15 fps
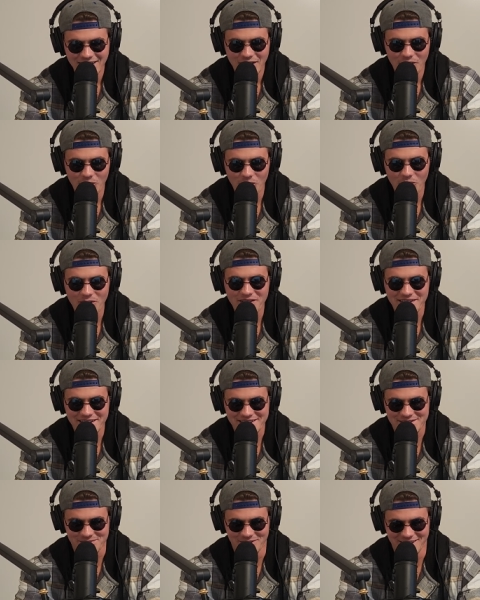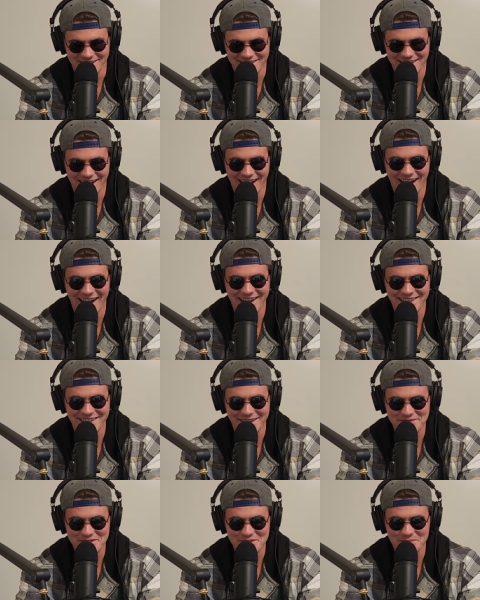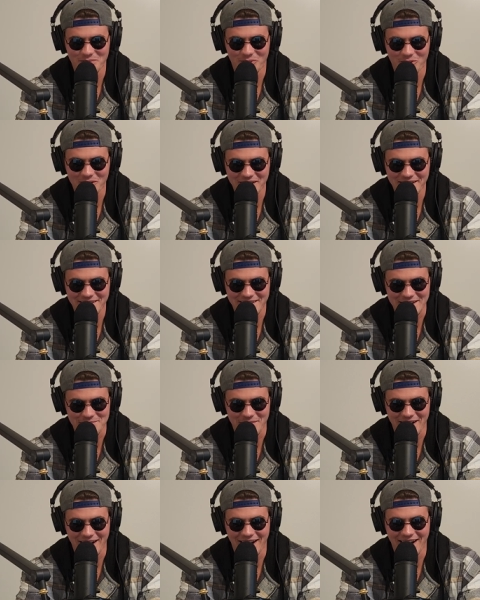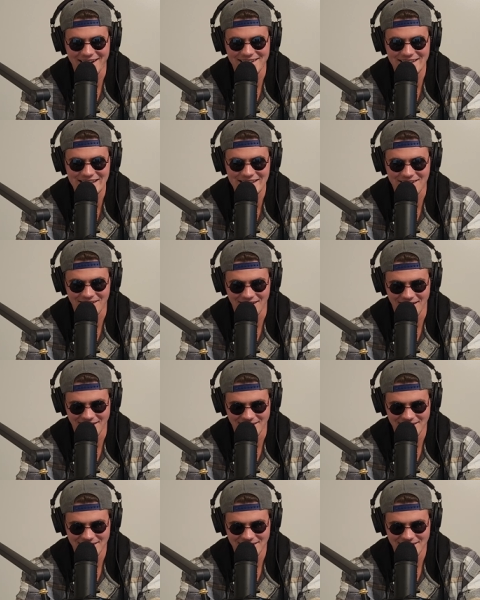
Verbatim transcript: Or this one I love you more than my ID card.